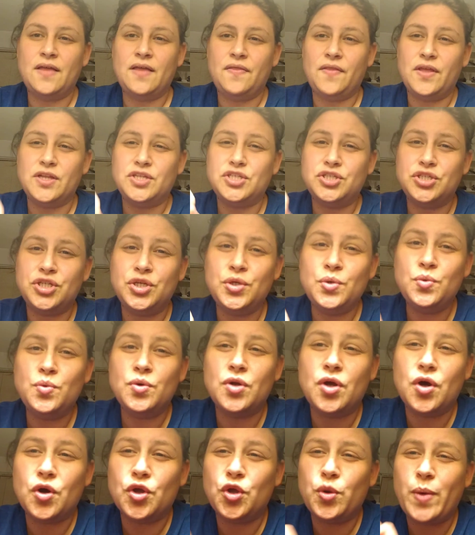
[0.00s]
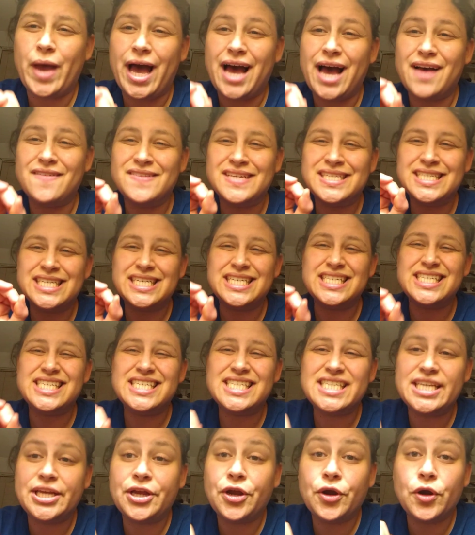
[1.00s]
that you know you have
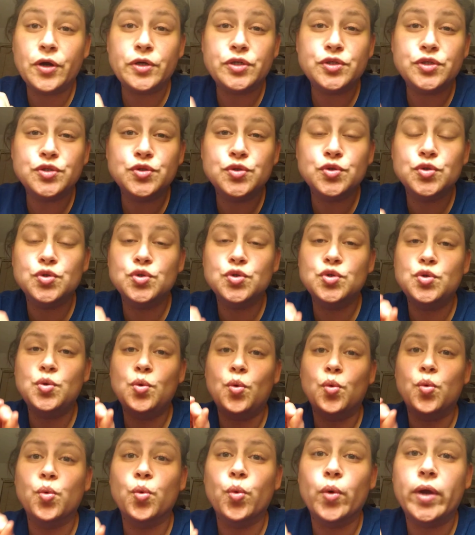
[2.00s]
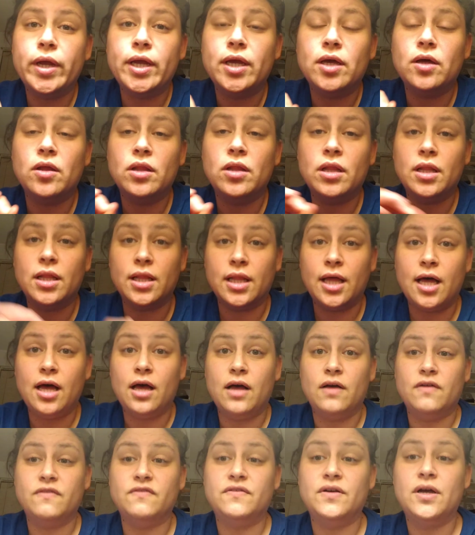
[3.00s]
sincere, true, real
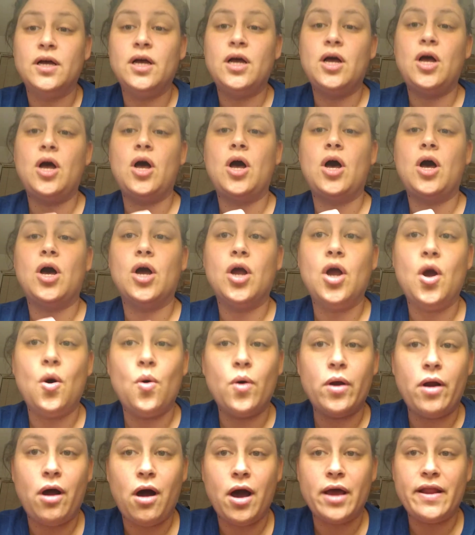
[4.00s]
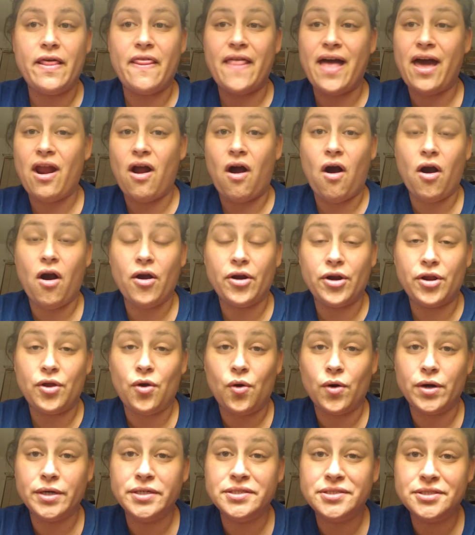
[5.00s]
love going on in that heart of
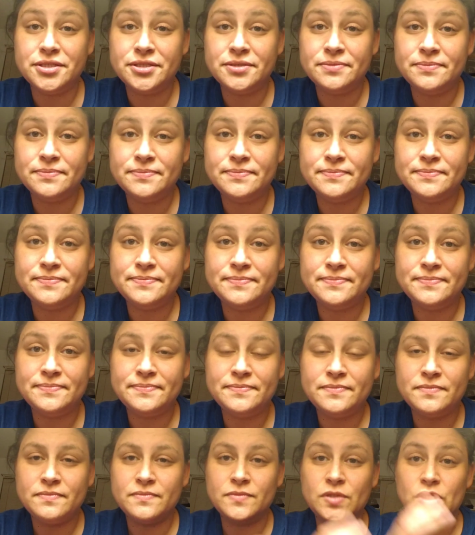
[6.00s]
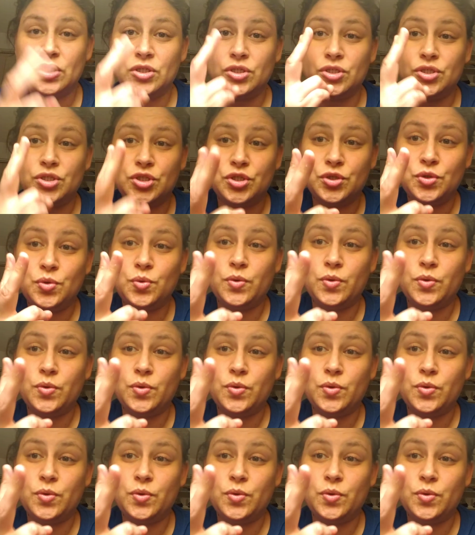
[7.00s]
yours. Two